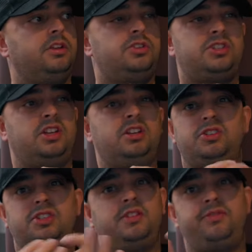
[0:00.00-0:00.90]

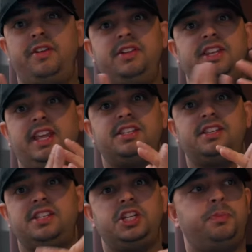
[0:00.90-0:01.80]
Just a very
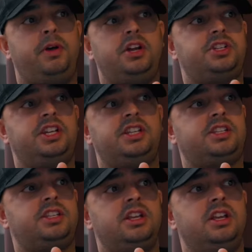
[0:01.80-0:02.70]
decentish
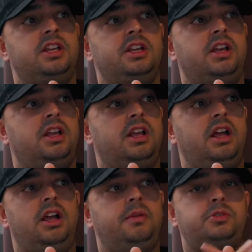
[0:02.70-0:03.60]
purchase.
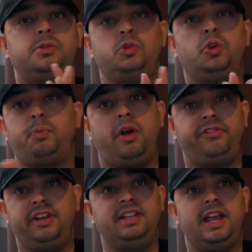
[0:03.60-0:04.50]
Some good
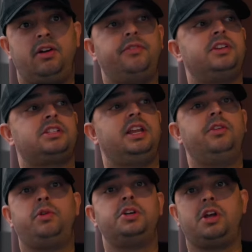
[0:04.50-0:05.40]
profit in there, obviously,
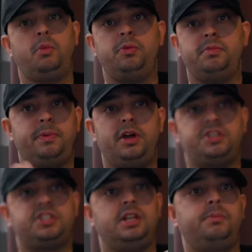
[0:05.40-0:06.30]
otherwise I wouldn't be
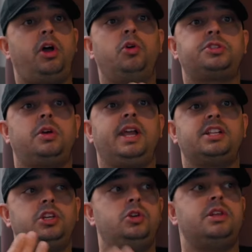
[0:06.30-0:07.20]
purchasing it. But I also
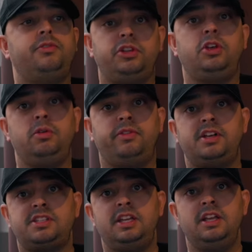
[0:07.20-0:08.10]
get to use it for the
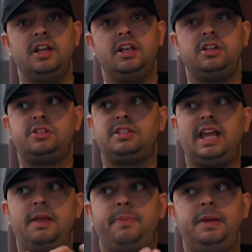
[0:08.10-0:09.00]
university to
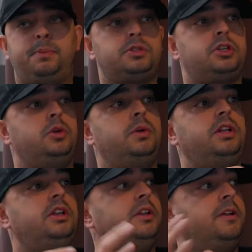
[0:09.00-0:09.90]
take people to
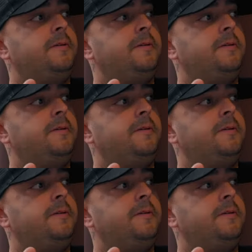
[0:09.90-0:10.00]
and